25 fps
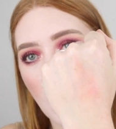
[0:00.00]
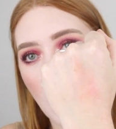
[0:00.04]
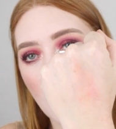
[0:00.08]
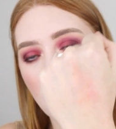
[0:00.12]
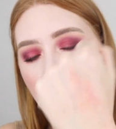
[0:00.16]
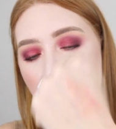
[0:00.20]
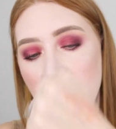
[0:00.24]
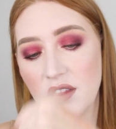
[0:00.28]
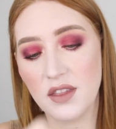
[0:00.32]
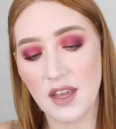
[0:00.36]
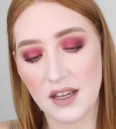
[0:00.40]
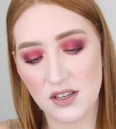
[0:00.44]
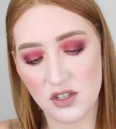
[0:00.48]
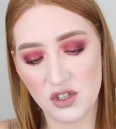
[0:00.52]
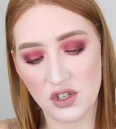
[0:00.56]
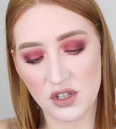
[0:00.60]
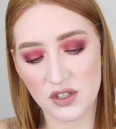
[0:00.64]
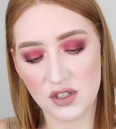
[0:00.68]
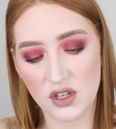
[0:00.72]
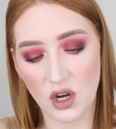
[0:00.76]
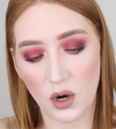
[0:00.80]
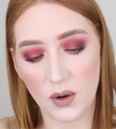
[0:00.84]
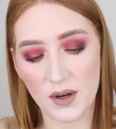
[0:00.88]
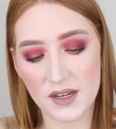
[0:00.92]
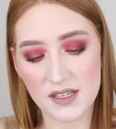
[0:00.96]
I think that's
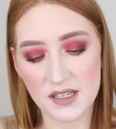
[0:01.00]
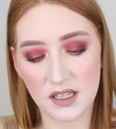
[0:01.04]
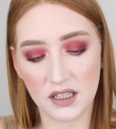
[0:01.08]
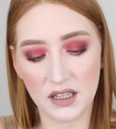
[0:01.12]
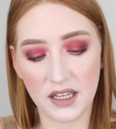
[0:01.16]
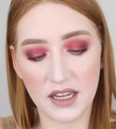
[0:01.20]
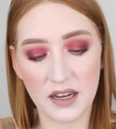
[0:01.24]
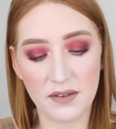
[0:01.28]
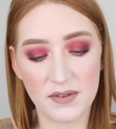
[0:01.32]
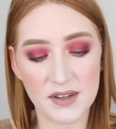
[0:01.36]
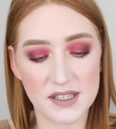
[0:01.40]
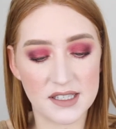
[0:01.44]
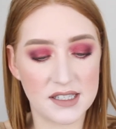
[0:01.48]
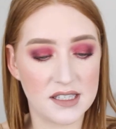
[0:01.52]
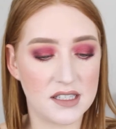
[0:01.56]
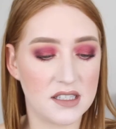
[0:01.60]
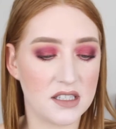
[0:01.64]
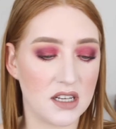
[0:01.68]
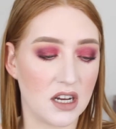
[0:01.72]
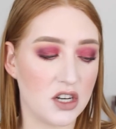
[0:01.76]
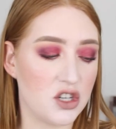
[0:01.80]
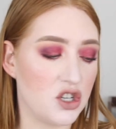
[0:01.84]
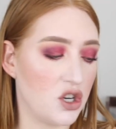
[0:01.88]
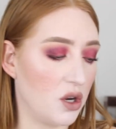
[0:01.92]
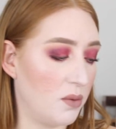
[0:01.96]
just going to leave
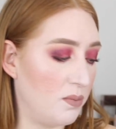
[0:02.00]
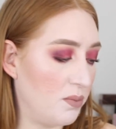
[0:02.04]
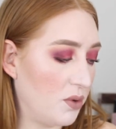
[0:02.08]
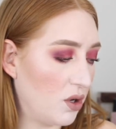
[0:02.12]
such a